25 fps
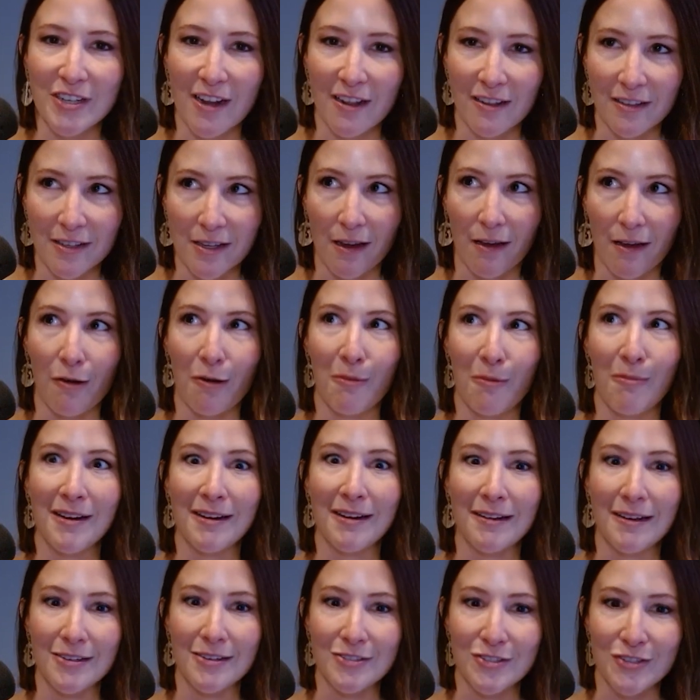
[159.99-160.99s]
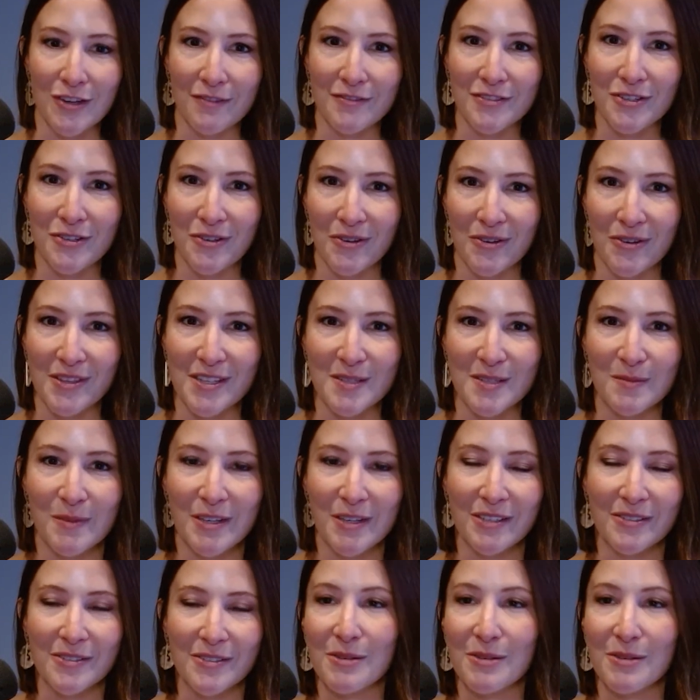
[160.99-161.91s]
not like, oh my gosh, I have to cook this meal.